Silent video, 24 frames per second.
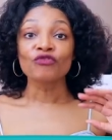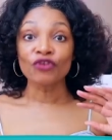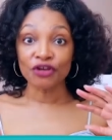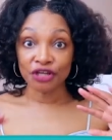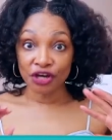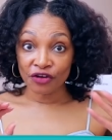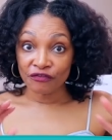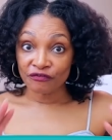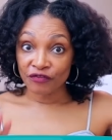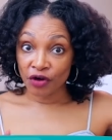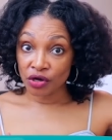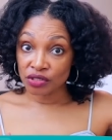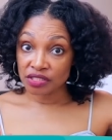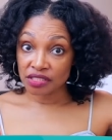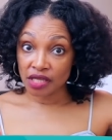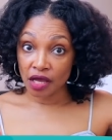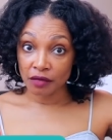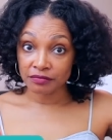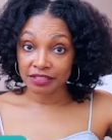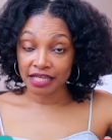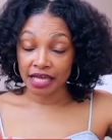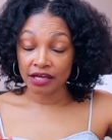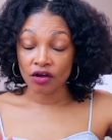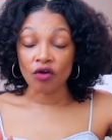For your first
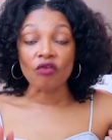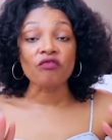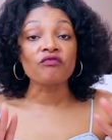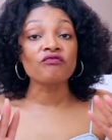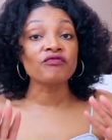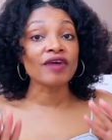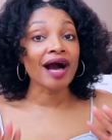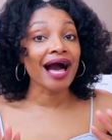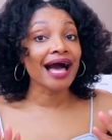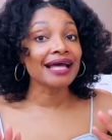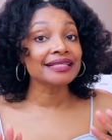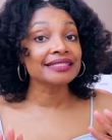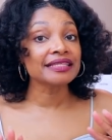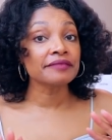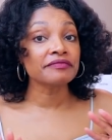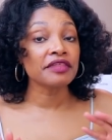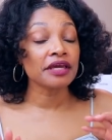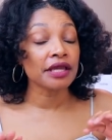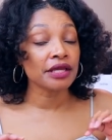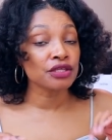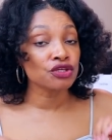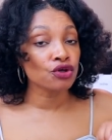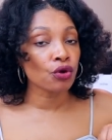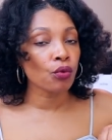upcycle, find
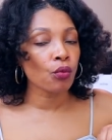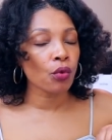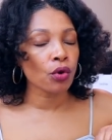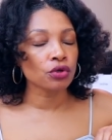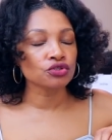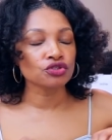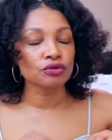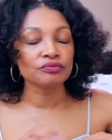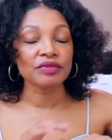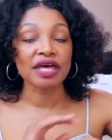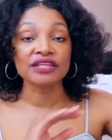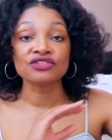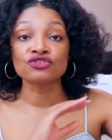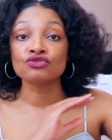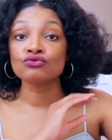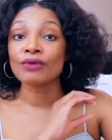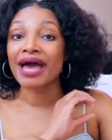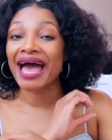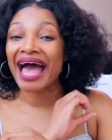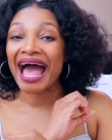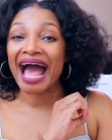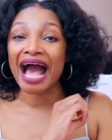something in your wardrobe that you